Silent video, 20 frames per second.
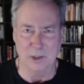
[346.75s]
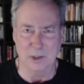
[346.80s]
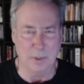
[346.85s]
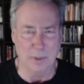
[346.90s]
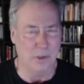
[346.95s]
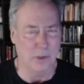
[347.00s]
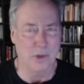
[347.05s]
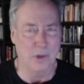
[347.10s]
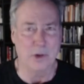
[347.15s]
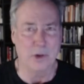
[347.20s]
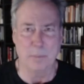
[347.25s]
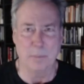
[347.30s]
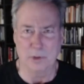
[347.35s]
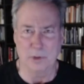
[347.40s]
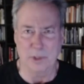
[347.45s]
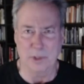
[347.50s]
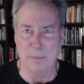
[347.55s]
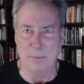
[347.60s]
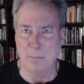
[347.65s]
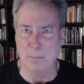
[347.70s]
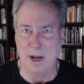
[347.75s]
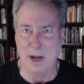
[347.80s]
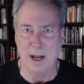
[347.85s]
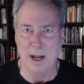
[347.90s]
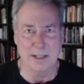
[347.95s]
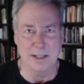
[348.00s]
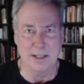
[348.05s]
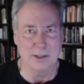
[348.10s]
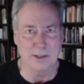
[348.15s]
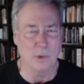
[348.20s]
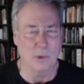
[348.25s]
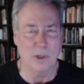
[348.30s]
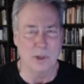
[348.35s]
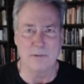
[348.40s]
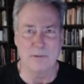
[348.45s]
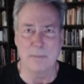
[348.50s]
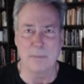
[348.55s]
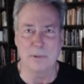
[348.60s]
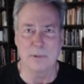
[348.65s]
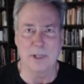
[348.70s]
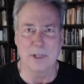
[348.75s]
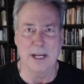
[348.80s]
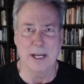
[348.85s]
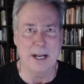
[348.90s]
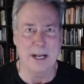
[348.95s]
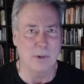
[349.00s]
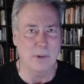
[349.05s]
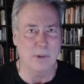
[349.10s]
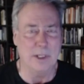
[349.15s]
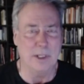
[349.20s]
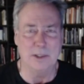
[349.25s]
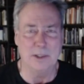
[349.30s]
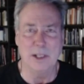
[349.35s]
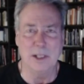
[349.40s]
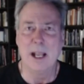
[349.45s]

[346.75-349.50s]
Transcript: but 30% bonds, 25% equities,